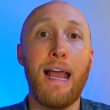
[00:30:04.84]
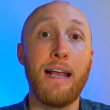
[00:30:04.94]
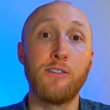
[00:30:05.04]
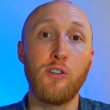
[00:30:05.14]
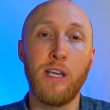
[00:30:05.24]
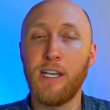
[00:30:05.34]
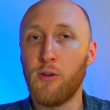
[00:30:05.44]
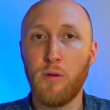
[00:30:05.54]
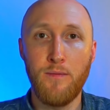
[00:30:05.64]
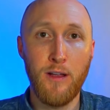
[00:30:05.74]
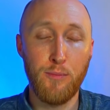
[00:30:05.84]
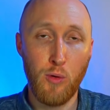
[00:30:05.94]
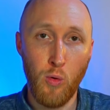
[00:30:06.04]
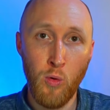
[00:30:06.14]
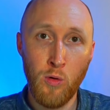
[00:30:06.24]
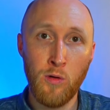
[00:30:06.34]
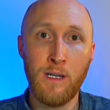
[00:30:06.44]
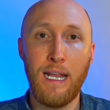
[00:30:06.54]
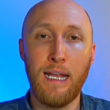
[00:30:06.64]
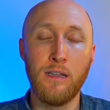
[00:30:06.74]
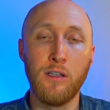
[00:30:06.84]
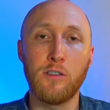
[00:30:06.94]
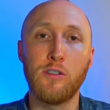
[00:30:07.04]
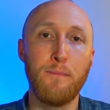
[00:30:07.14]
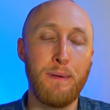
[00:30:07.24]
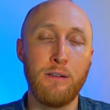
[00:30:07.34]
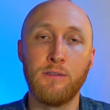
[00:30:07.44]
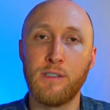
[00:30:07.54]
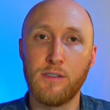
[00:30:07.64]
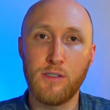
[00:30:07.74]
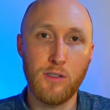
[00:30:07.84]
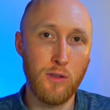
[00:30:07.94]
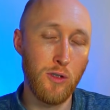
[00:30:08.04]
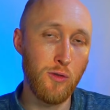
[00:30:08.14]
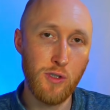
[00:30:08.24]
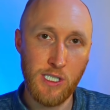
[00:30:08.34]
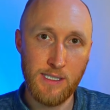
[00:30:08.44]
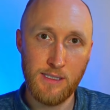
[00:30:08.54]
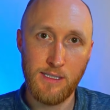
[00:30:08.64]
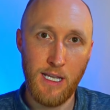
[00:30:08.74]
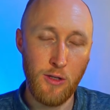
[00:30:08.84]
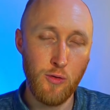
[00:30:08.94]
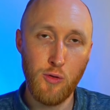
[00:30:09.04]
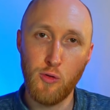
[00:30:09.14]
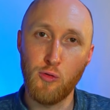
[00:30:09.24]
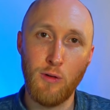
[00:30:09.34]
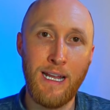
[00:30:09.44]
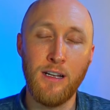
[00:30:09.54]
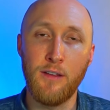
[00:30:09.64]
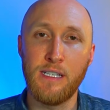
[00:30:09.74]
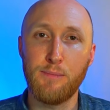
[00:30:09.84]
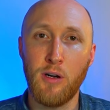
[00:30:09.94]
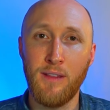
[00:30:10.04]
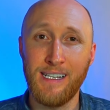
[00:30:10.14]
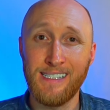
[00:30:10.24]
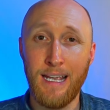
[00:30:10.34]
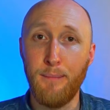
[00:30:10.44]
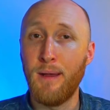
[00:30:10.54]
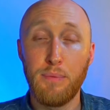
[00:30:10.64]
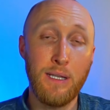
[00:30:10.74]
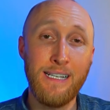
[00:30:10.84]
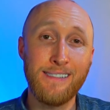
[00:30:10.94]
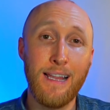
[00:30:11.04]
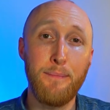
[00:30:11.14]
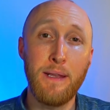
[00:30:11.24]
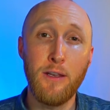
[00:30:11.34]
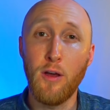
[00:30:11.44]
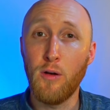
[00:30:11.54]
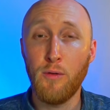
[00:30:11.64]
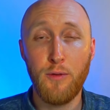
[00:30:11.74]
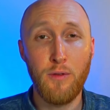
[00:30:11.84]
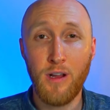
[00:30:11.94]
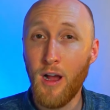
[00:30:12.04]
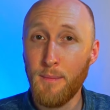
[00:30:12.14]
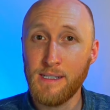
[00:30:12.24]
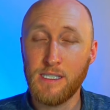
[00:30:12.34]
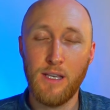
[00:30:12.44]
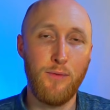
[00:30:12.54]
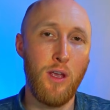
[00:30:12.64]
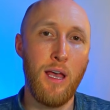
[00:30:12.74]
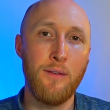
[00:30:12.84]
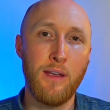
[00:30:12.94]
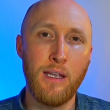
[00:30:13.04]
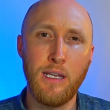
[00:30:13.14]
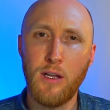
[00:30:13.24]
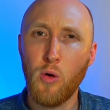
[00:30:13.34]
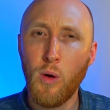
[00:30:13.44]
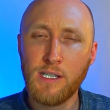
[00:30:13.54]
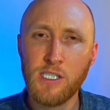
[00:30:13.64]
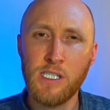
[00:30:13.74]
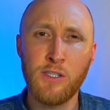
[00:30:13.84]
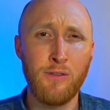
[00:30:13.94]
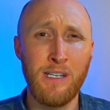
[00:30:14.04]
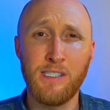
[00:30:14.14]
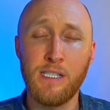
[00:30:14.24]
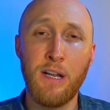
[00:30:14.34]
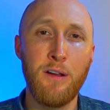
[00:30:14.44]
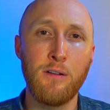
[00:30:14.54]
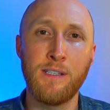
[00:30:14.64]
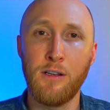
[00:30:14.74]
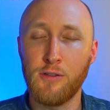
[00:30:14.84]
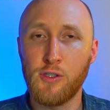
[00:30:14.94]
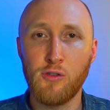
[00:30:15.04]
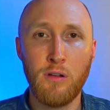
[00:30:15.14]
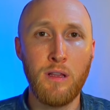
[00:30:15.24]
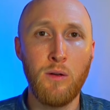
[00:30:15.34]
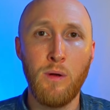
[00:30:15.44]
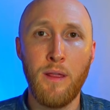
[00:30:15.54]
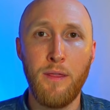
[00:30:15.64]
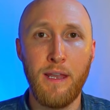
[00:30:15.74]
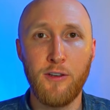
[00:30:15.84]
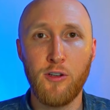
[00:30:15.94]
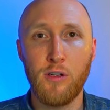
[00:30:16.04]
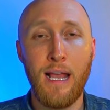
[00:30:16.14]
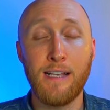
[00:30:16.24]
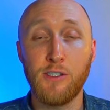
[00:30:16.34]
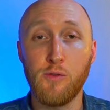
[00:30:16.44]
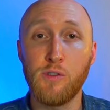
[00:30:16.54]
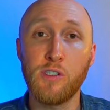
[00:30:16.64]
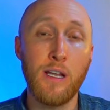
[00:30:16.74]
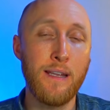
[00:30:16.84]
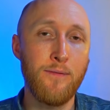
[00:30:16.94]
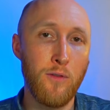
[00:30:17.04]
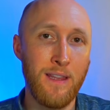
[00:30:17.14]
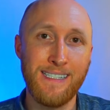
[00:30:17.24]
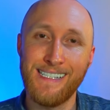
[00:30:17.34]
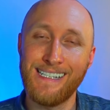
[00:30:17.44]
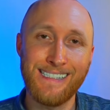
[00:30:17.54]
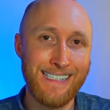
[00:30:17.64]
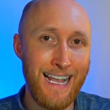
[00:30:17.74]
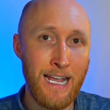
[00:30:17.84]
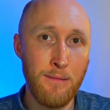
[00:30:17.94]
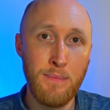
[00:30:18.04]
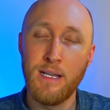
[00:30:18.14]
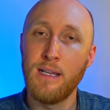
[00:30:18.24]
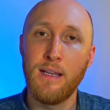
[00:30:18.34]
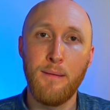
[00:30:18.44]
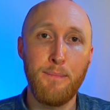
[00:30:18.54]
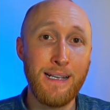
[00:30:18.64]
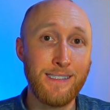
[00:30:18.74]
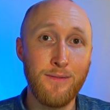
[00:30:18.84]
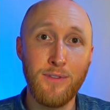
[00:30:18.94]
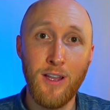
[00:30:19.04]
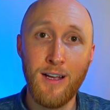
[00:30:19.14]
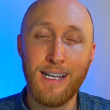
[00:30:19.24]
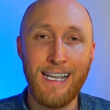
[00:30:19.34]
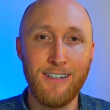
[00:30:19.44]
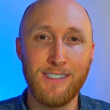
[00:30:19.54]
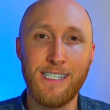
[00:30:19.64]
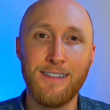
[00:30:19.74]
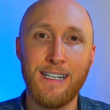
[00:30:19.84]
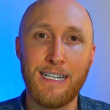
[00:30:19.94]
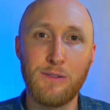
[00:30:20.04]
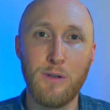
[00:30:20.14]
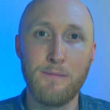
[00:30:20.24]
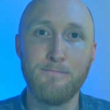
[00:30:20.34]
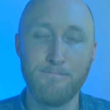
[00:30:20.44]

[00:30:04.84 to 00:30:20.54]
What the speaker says: as you get into a developer org and look to build solutions. And you'll do great on this part of the exam. Please let me know through the comments if you have any questions or any scenarios that you're struggling with as you study for this exam. Best of luck, and I'll see you in the next one.